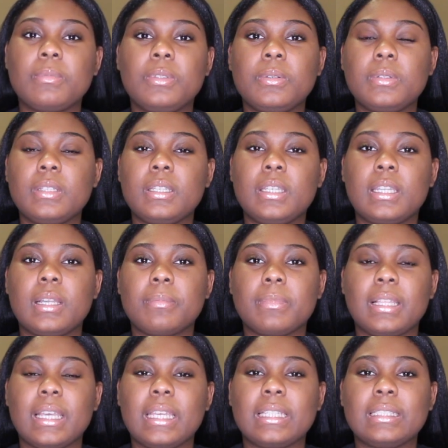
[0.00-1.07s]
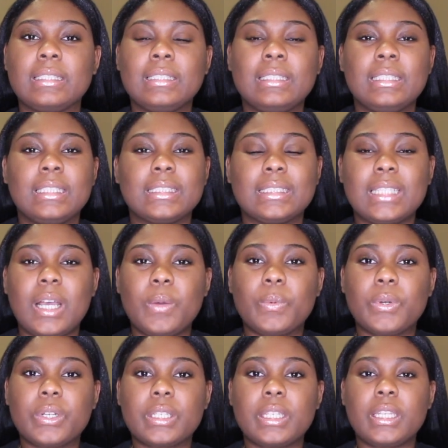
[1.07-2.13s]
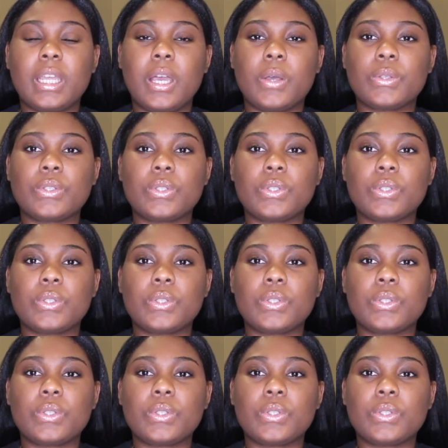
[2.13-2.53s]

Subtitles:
and I'm like, it's not working out.